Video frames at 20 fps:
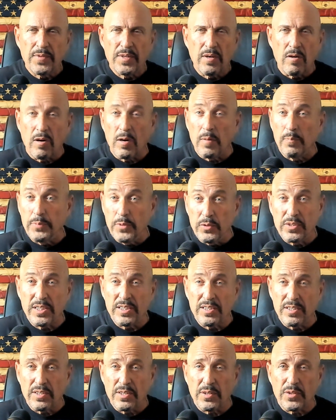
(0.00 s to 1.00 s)
are abusing
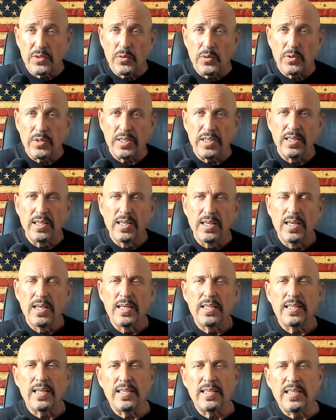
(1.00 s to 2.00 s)
their authority,
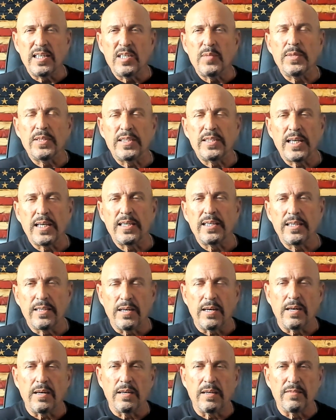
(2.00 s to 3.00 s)
they need to be taken
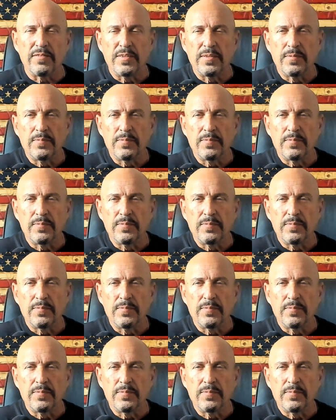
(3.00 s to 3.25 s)
care of.